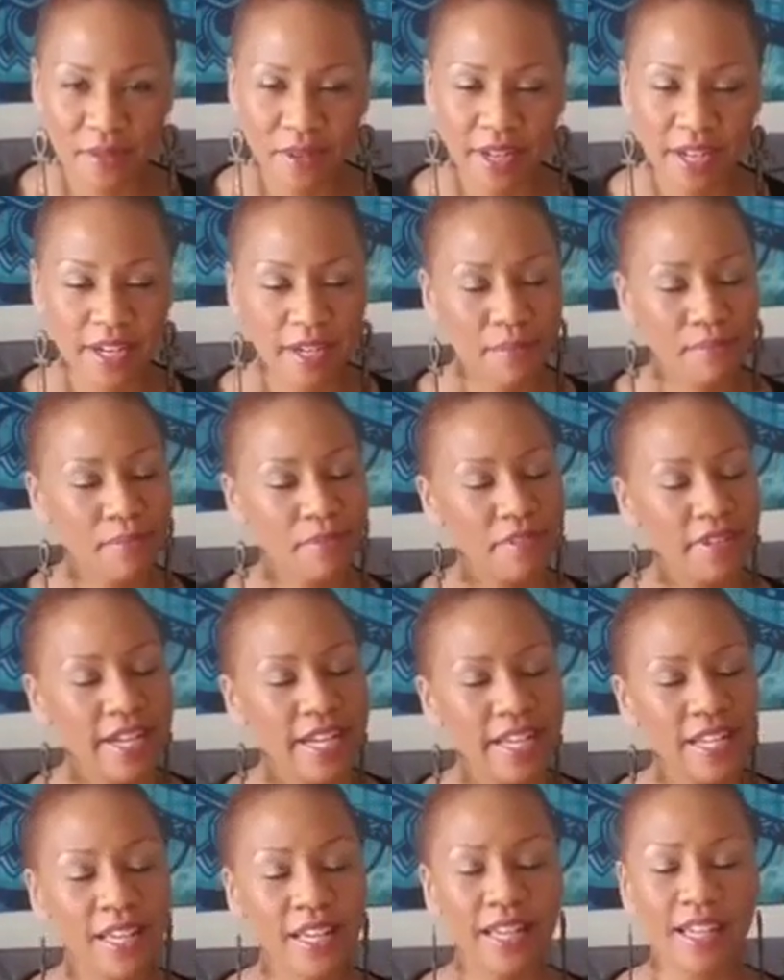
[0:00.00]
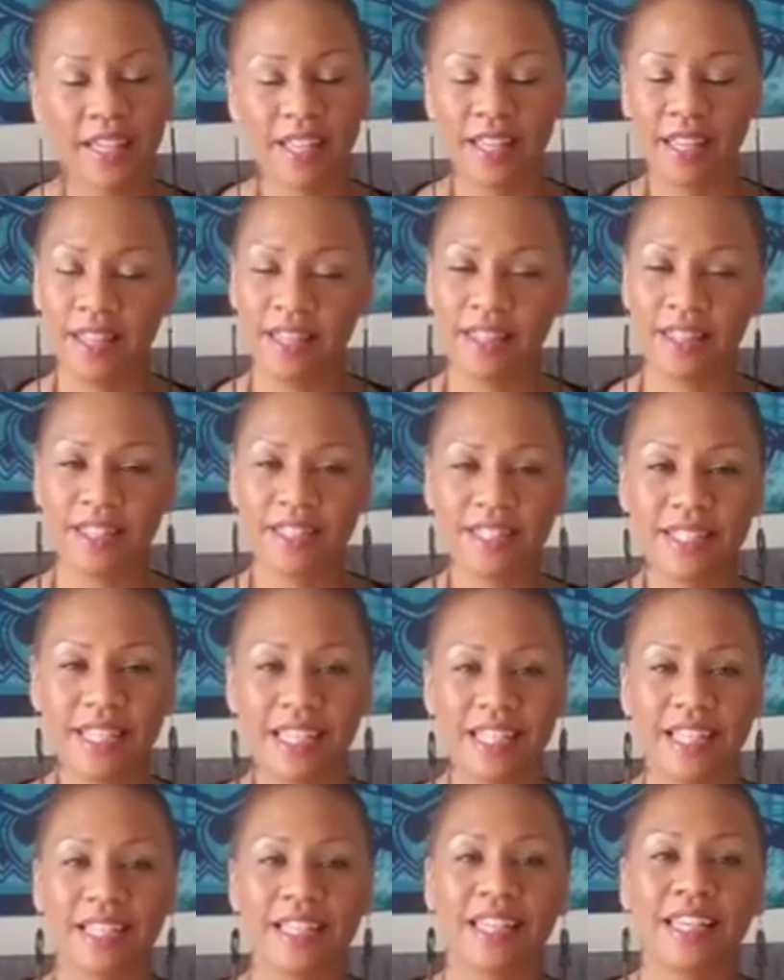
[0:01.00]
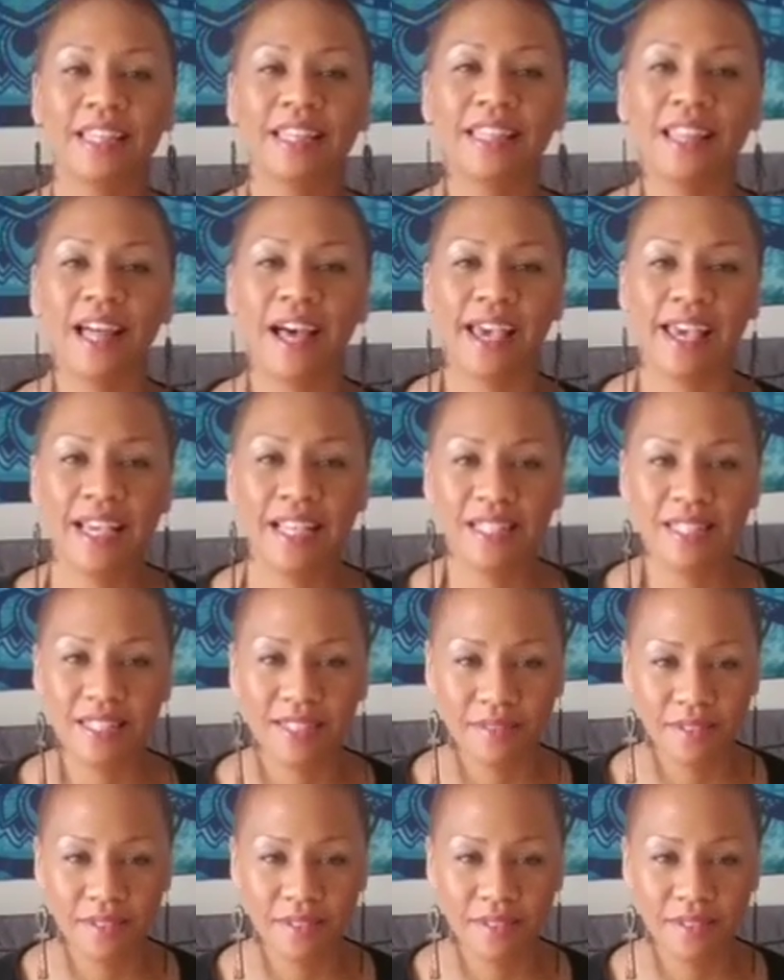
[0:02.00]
We're going to bring in this healing light.